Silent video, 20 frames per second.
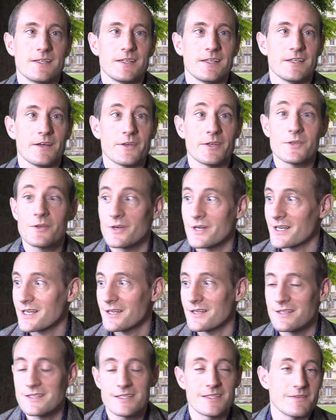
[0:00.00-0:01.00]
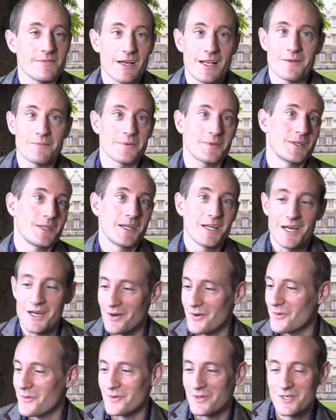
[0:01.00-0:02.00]
You know, you're not going to develop a
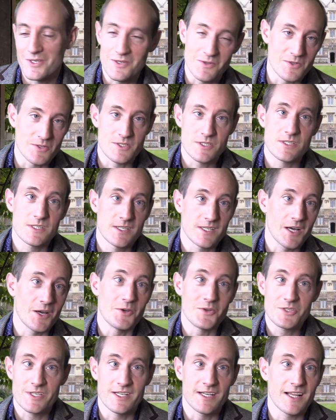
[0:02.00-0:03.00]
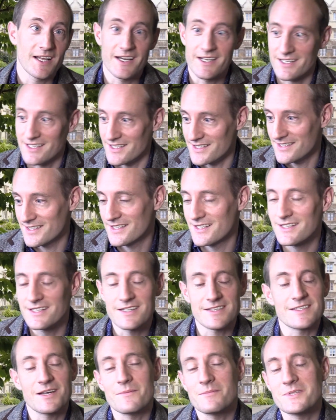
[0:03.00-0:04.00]
whole huge ocean liner
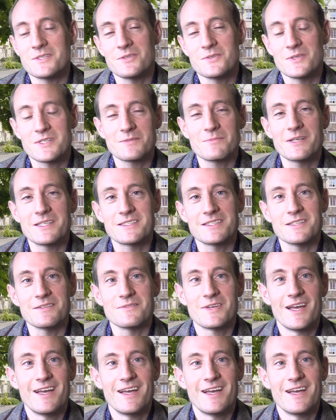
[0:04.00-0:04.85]
because that would be too expensive